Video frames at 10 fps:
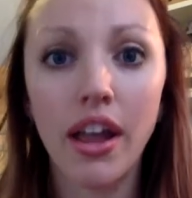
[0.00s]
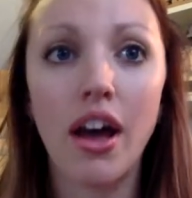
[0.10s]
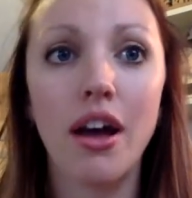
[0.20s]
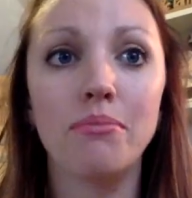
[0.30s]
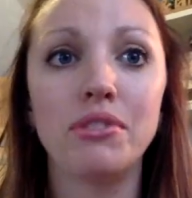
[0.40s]

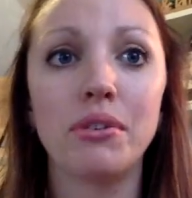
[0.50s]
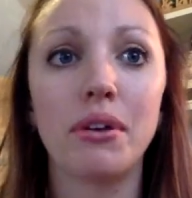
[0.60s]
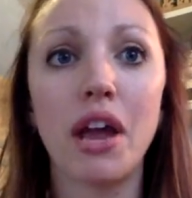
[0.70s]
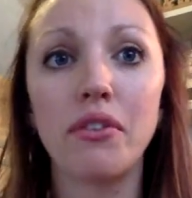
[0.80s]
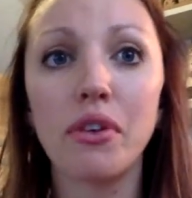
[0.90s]
So
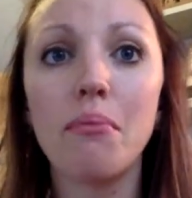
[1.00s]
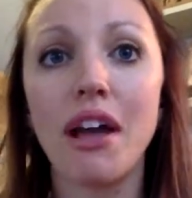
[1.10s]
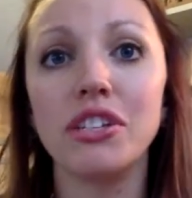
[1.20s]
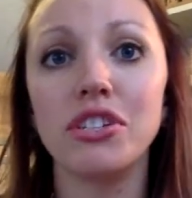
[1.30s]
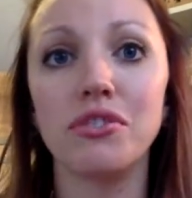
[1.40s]
it kind of
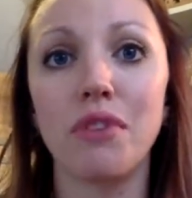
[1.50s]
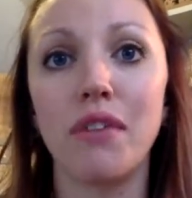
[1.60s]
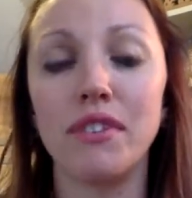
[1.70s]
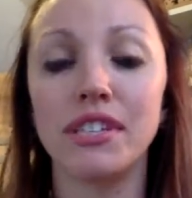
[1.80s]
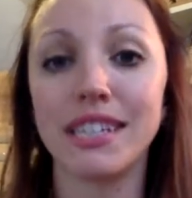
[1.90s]
reminds you
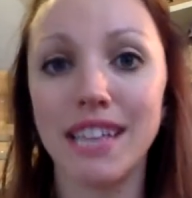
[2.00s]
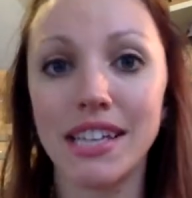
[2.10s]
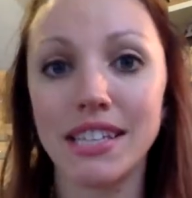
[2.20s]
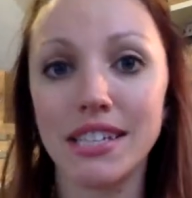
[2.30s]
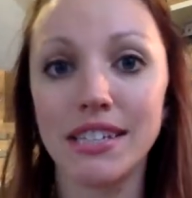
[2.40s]
of the
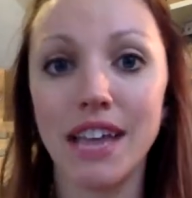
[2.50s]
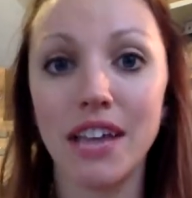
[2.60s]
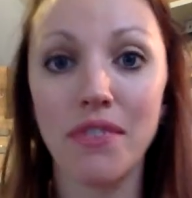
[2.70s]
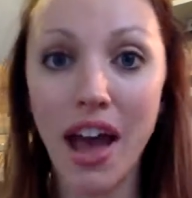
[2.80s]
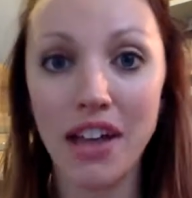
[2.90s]
successes that
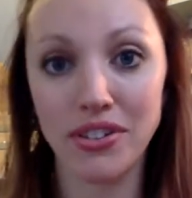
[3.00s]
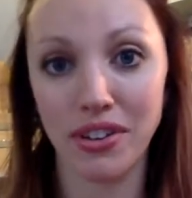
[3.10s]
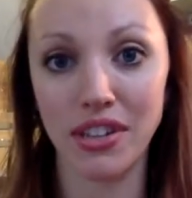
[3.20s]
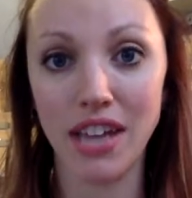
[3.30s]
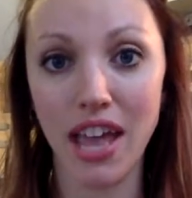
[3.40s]
you've had
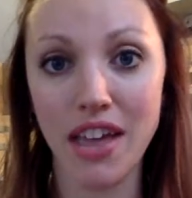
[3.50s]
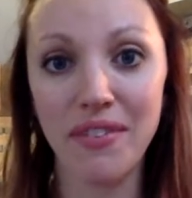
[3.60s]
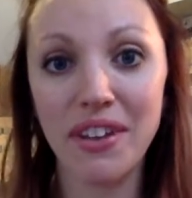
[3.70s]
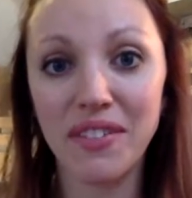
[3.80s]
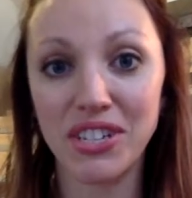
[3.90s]
during the day,
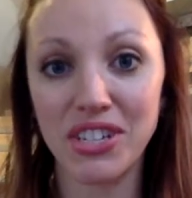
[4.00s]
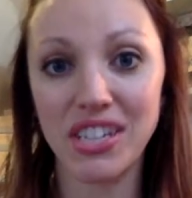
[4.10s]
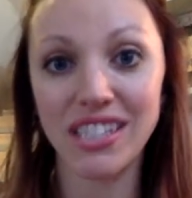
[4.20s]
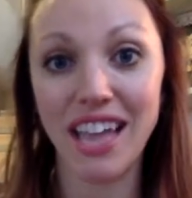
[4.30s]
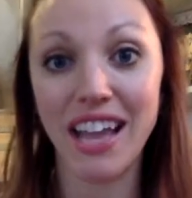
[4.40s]
even if it's
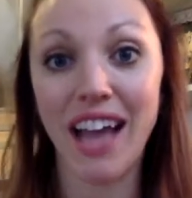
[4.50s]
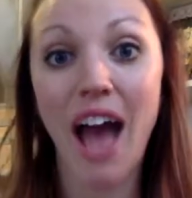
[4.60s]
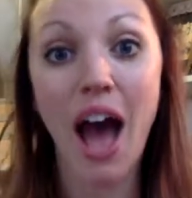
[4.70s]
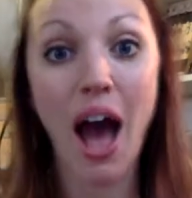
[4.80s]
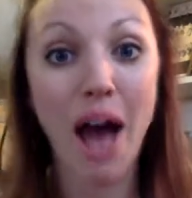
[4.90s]
just like,
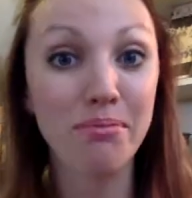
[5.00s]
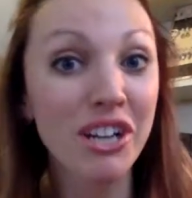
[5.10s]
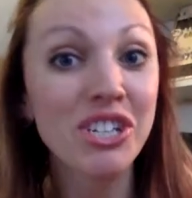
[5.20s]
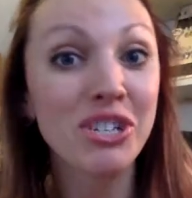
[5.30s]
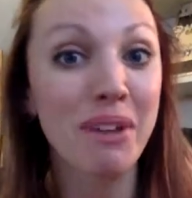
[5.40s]
I
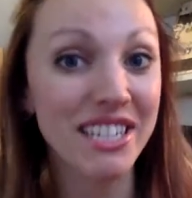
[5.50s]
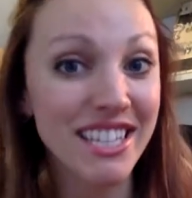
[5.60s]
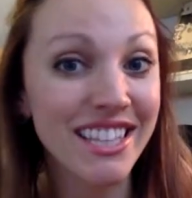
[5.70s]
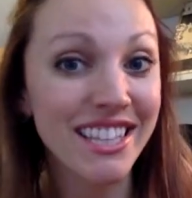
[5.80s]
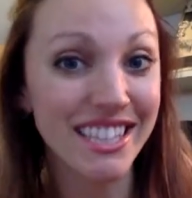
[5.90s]
brushed my
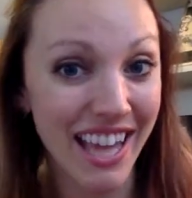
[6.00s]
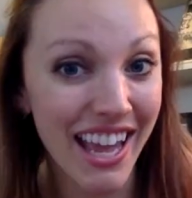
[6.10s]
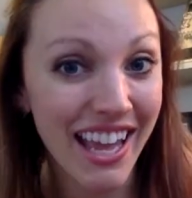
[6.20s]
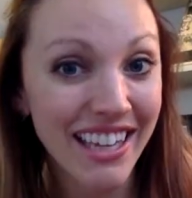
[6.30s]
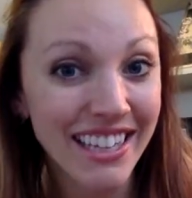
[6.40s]
teeth
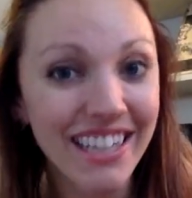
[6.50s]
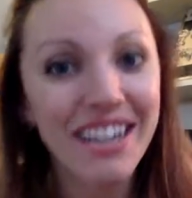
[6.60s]
today,